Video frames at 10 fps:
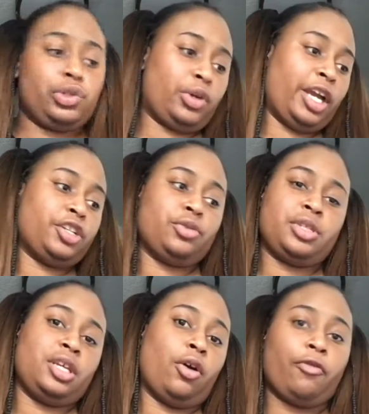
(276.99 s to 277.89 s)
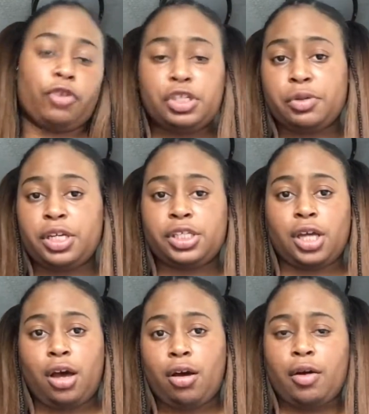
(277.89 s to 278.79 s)
So as you see on Freetress,
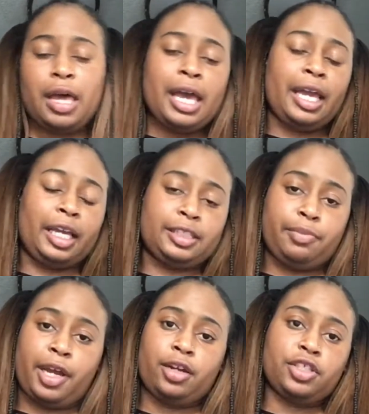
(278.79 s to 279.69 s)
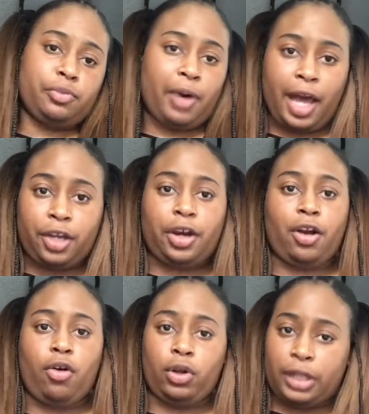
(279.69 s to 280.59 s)
y'all, it's better to buy your hair
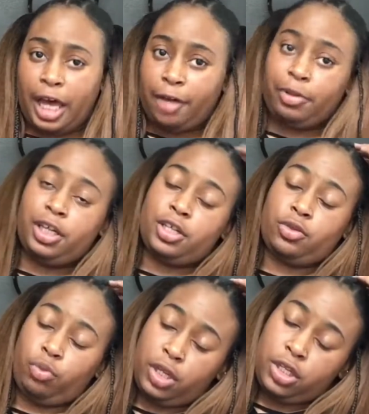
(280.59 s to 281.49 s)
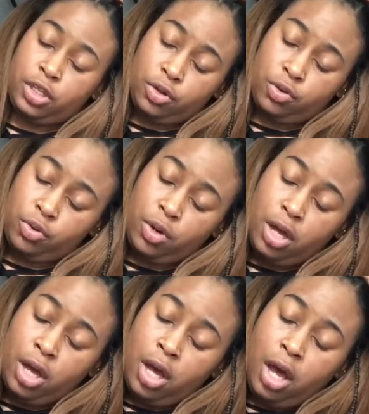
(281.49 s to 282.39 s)
online because when you
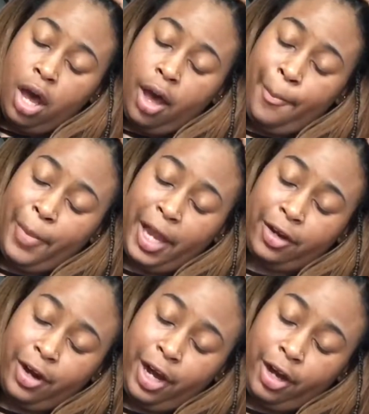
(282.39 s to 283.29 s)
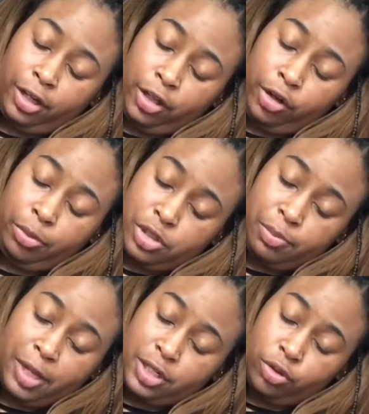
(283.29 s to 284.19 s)
um, buy your hair in the local beauty
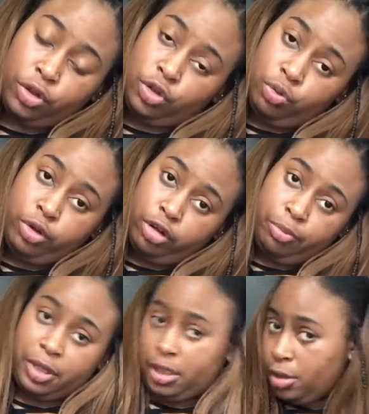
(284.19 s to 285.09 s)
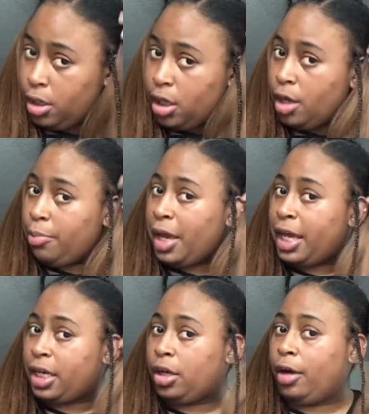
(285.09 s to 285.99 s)
supply store, you will be
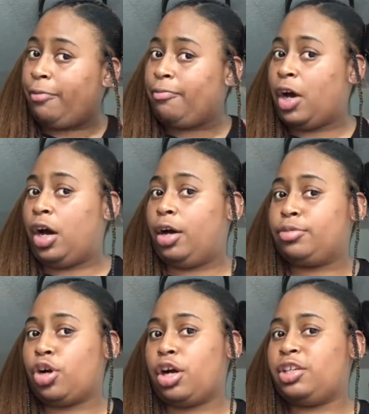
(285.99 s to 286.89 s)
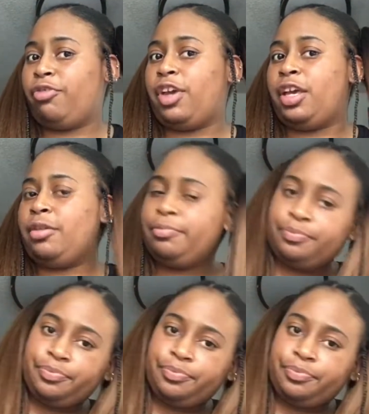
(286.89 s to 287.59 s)
paying an up an upcharge fee